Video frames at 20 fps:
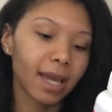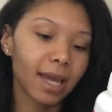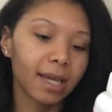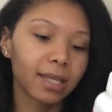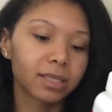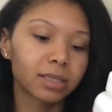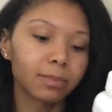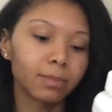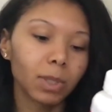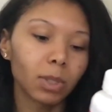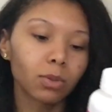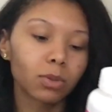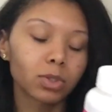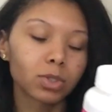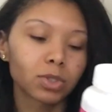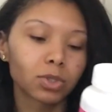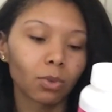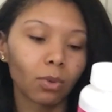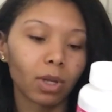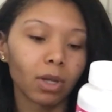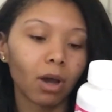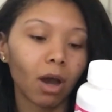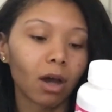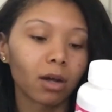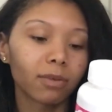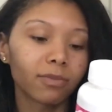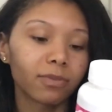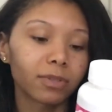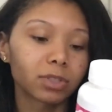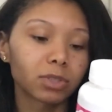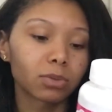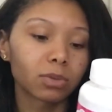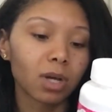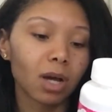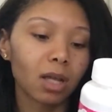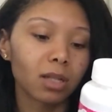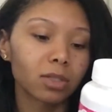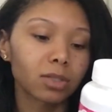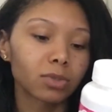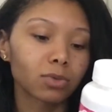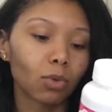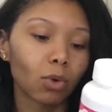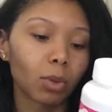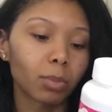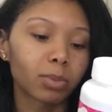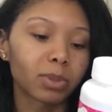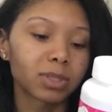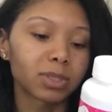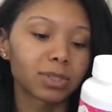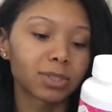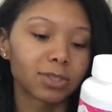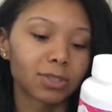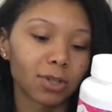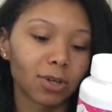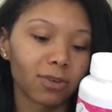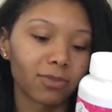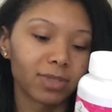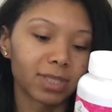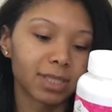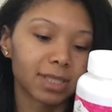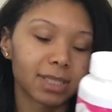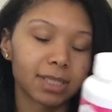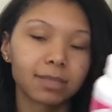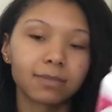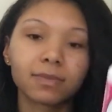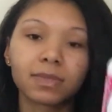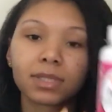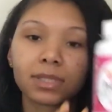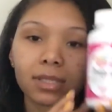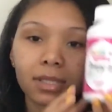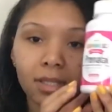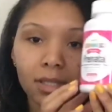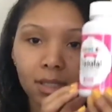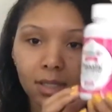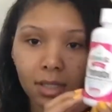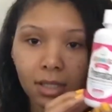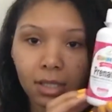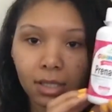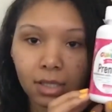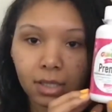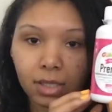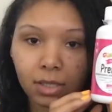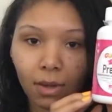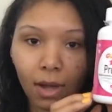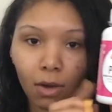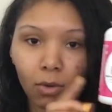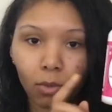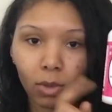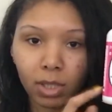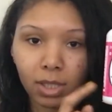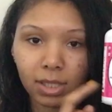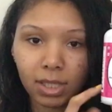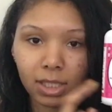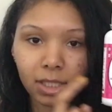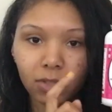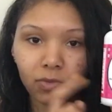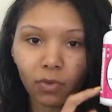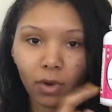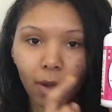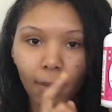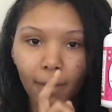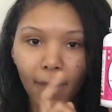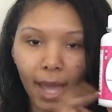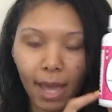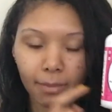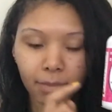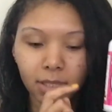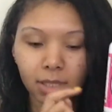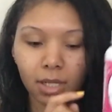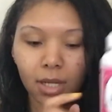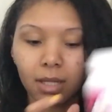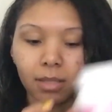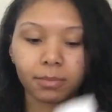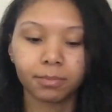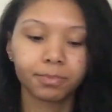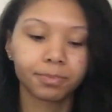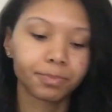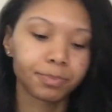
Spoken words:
eggs, milk, soy, artificial colors, or preservatives. So I ordered this from Amazon.